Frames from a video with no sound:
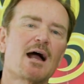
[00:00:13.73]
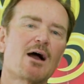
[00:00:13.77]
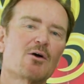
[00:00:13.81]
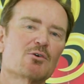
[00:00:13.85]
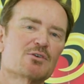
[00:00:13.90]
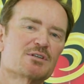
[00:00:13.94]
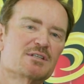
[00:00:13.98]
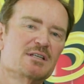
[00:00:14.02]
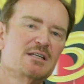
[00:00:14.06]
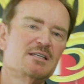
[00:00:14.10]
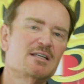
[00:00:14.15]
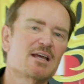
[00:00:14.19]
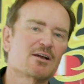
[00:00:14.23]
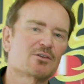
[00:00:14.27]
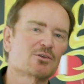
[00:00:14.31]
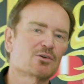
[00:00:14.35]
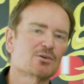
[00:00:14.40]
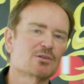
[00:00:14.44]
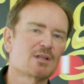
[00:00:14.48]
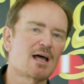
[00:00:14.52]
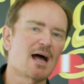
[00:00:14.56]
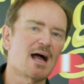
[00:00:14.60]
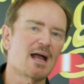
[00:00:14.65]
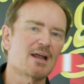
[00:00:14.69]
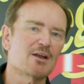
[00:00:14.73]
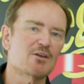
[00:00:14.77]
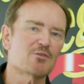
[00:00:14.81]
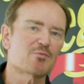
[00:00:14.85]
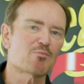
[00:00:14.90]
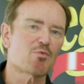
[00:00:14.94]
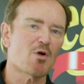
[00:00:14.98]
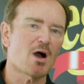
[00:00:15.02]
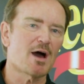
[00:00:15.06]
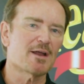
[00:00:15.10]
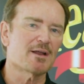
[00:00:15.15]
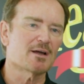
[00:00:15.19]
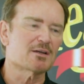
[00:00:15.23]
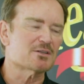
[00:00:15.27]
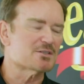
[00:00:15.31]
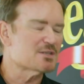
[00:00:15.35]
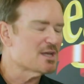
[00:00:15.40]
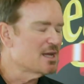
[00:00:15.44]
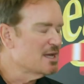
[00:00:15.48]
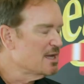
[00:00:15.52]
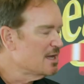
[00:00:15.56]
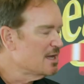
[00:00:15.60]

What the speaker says: our detailer line of products.